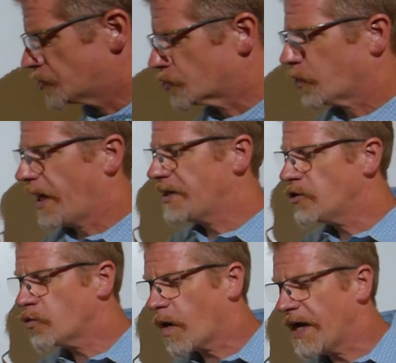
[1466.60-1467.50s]
try to
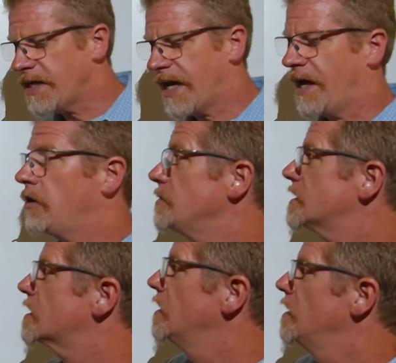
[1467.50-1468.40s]
write
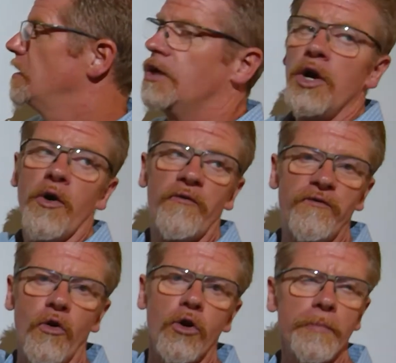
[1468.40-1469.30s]
out
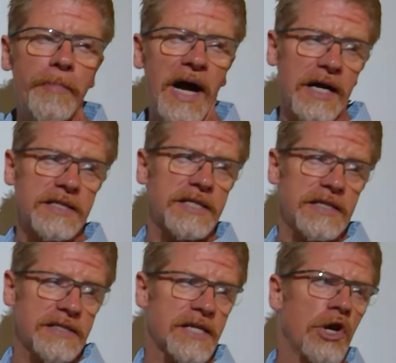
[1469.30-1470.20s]
4
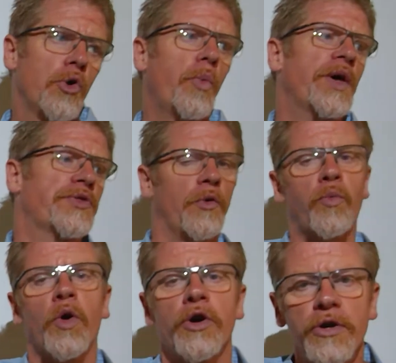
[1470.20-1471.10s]
boxes with
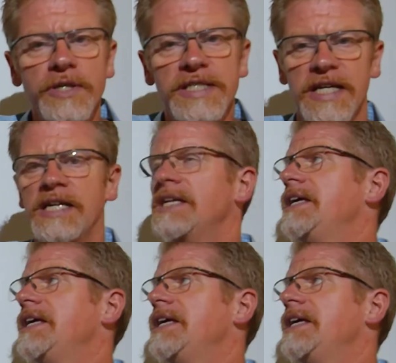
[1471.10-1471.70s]
words in